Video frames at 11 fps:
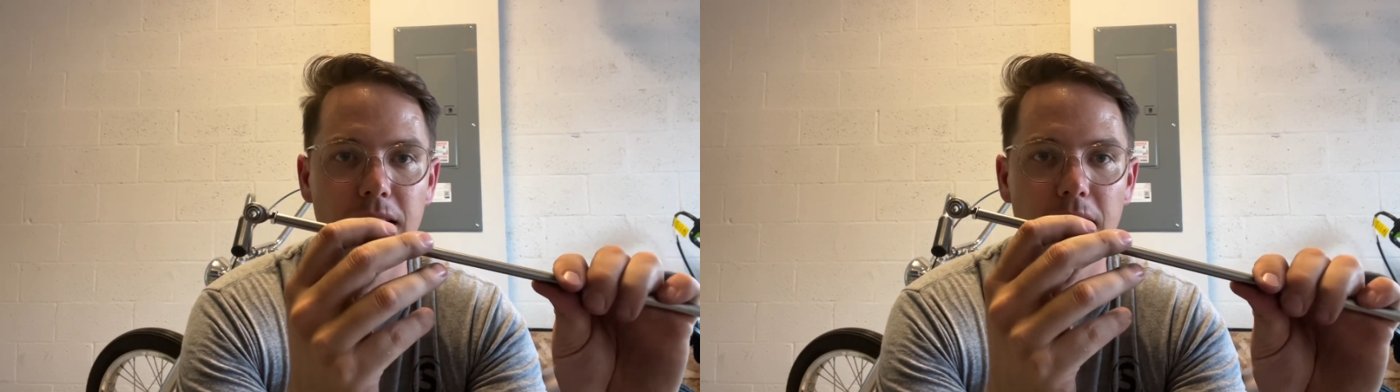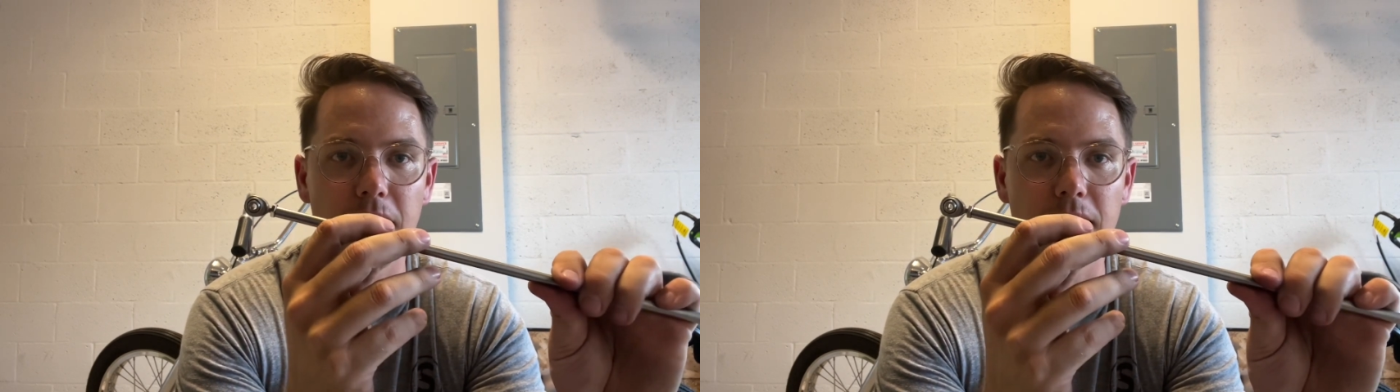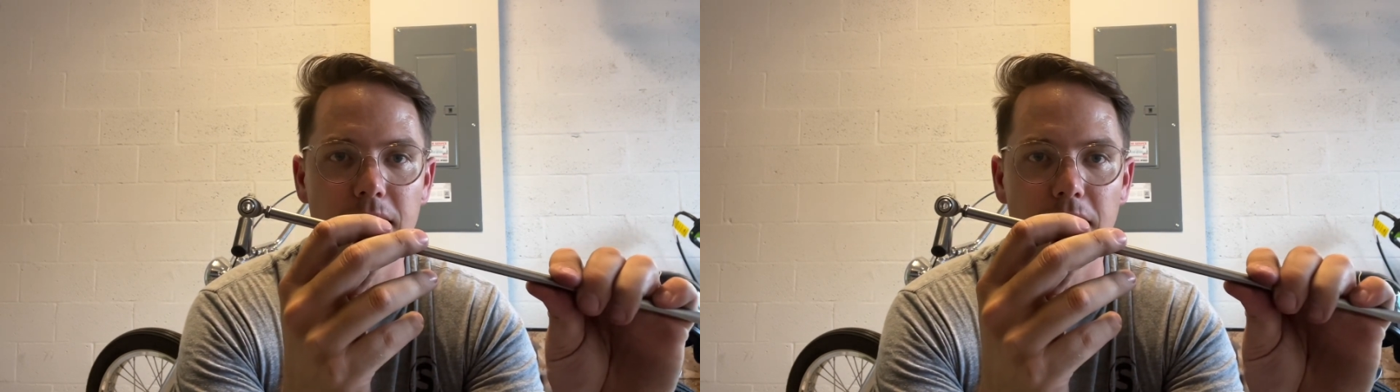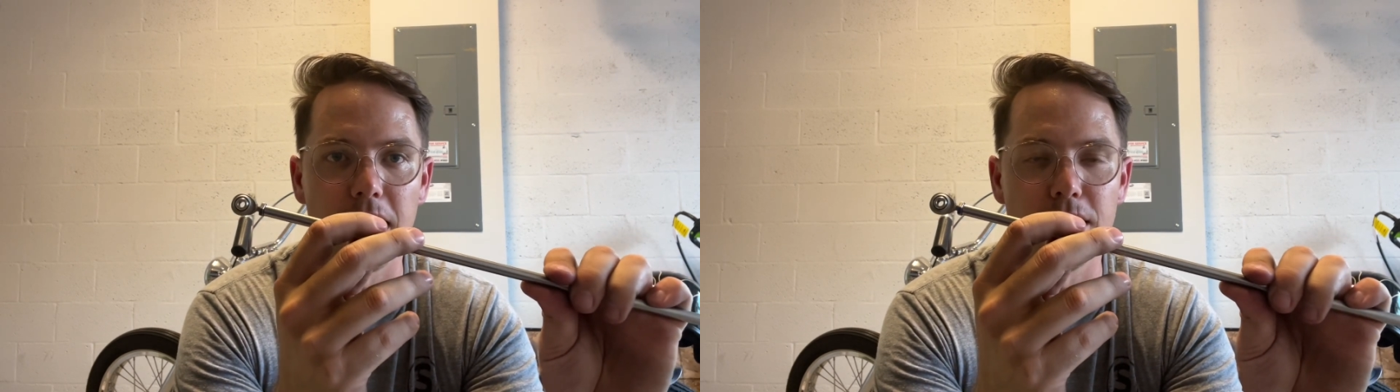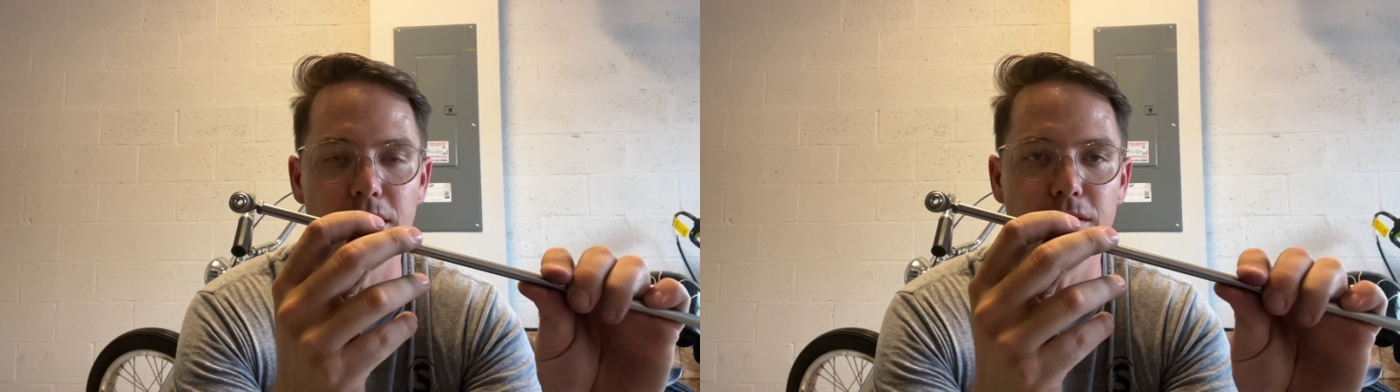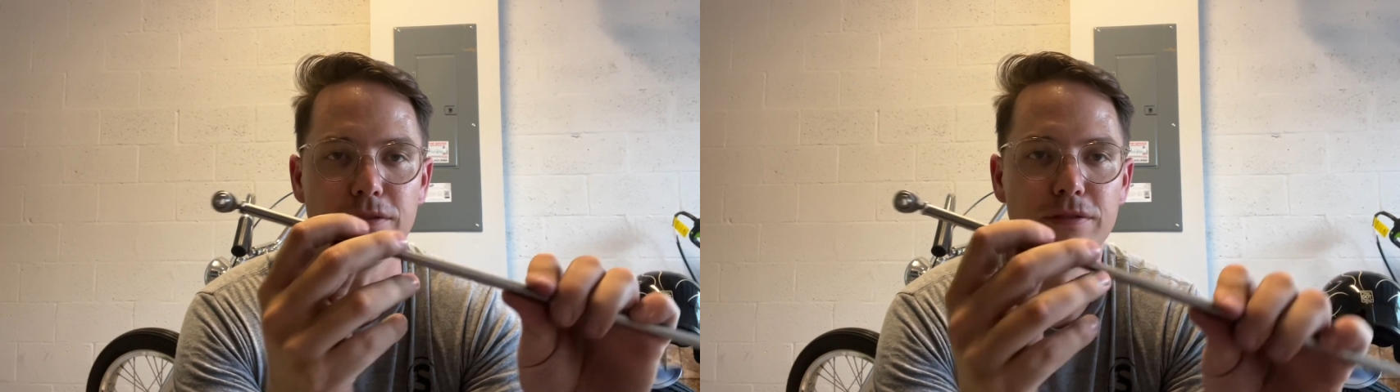and kind
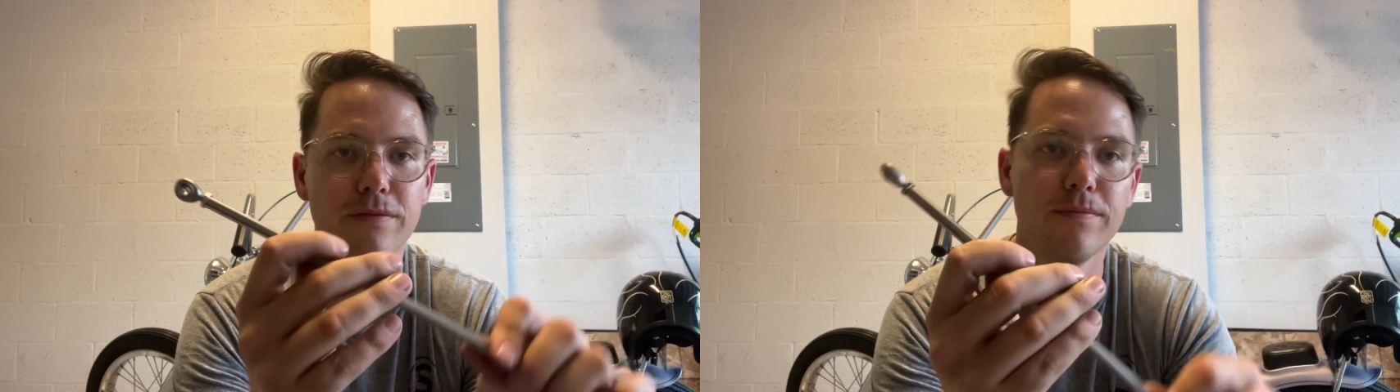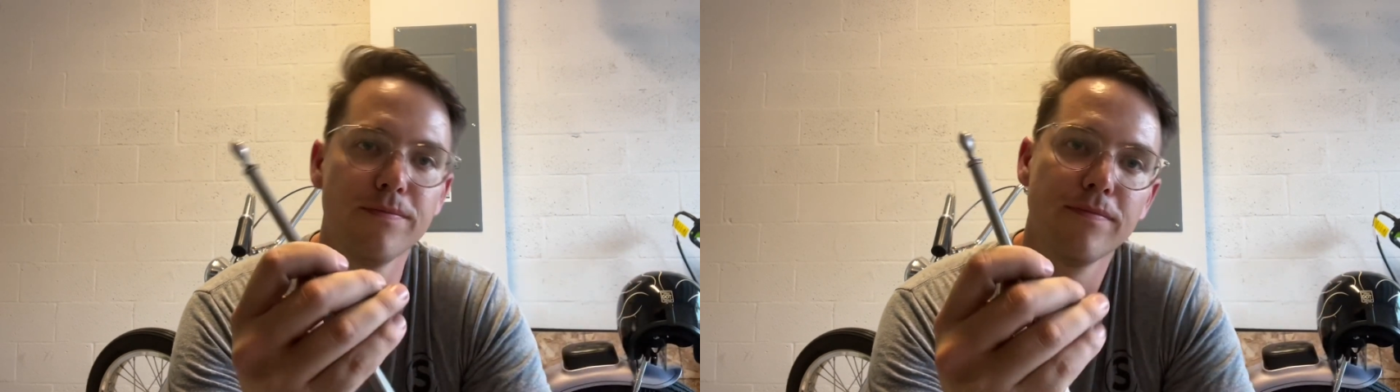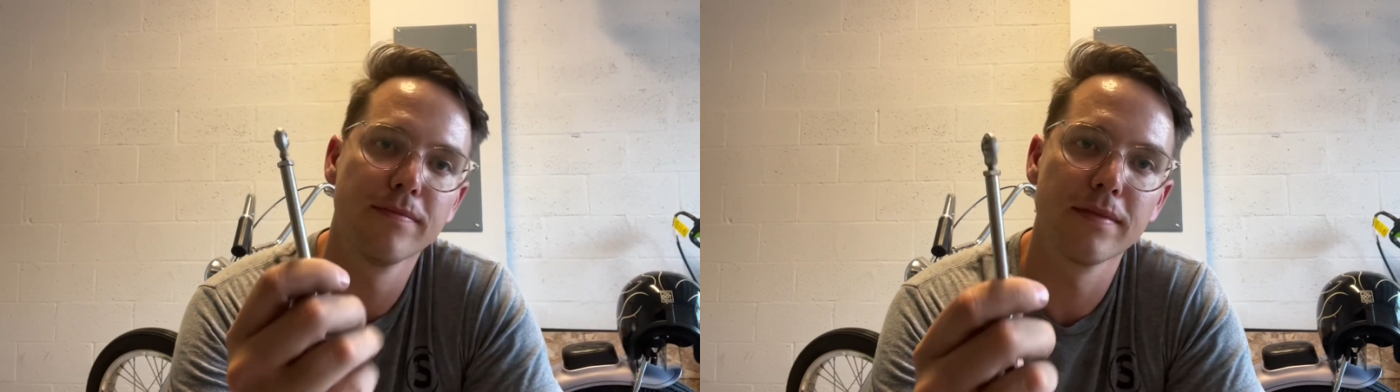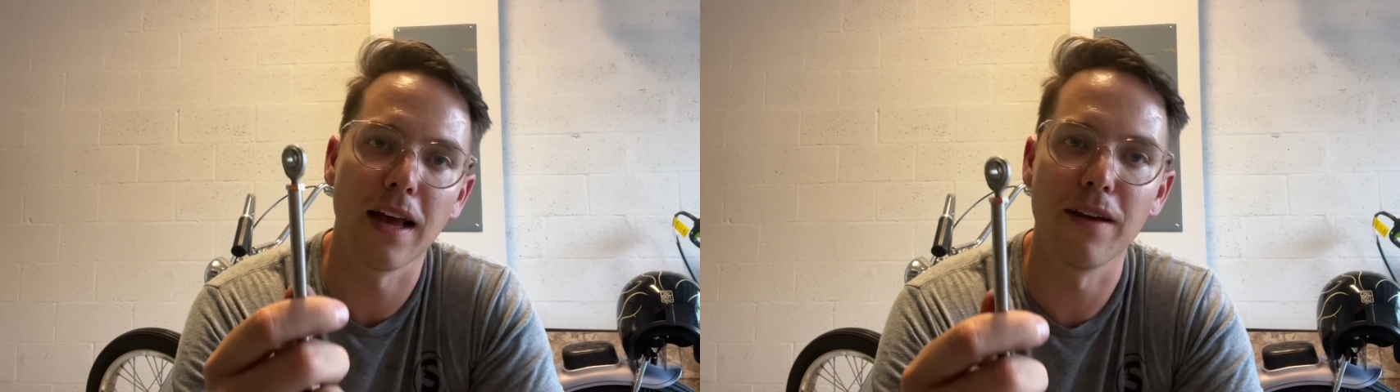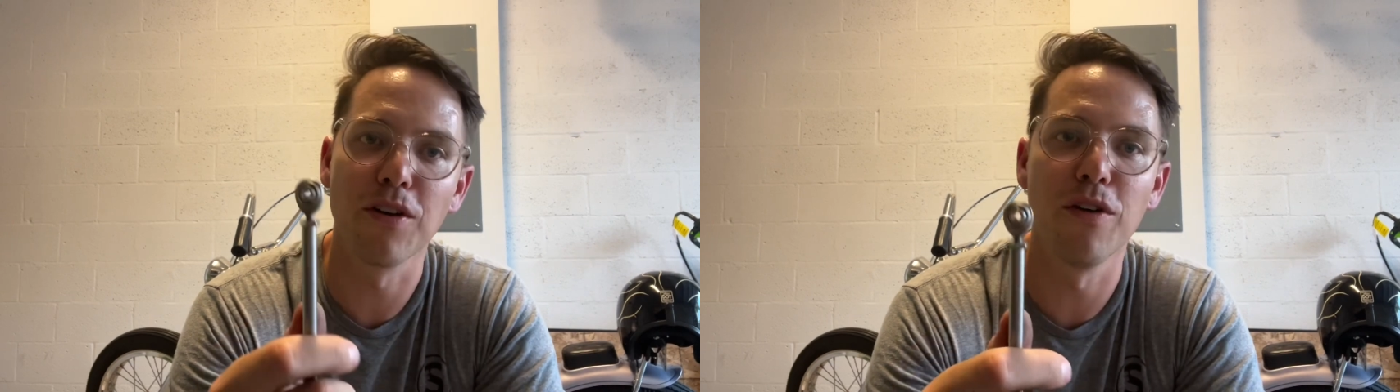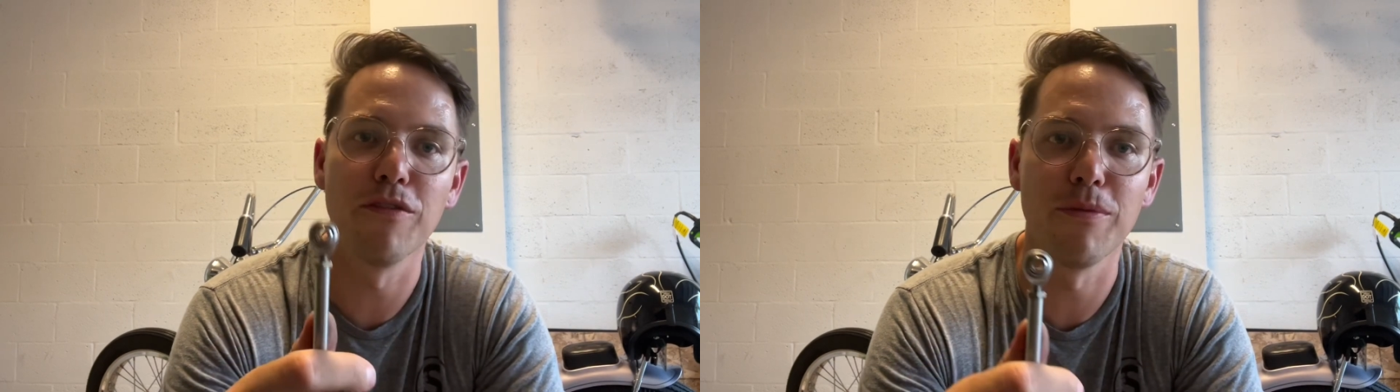of
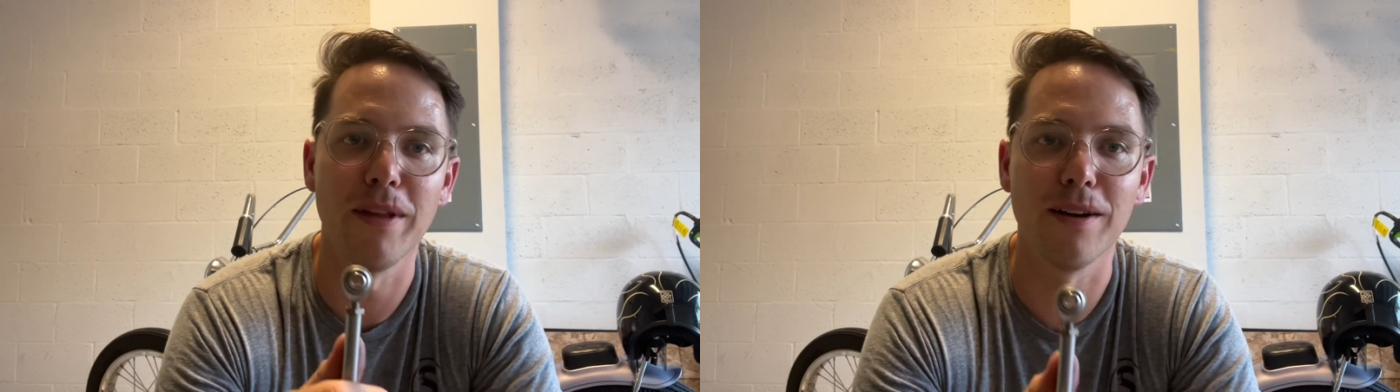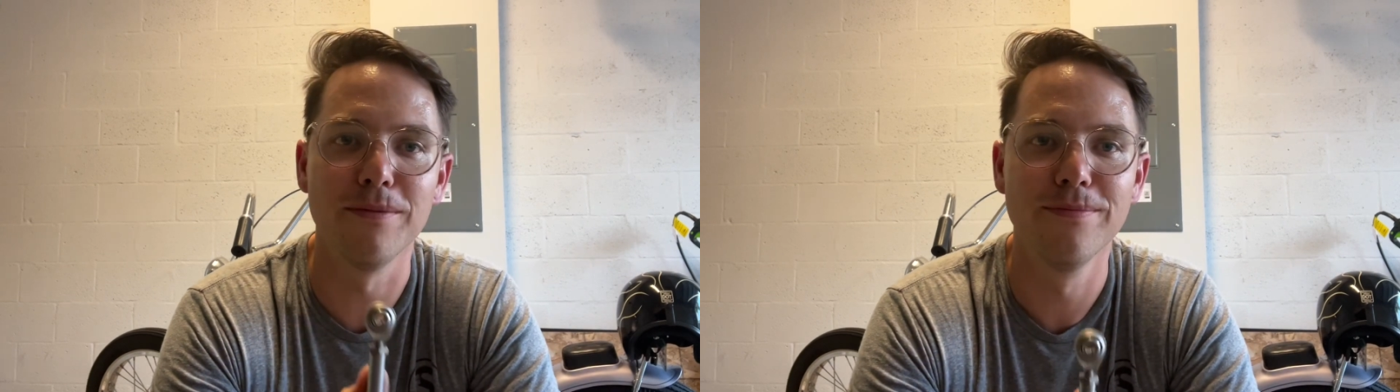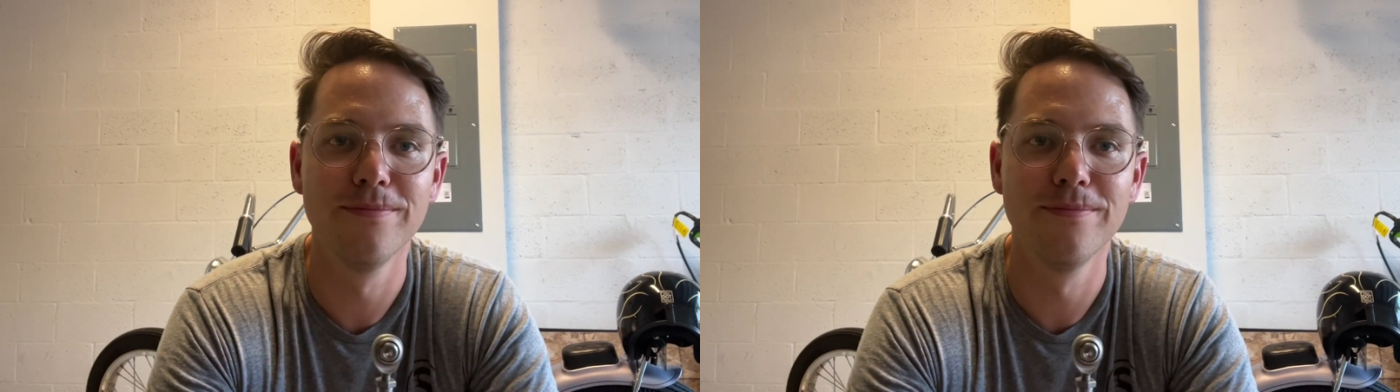going from there.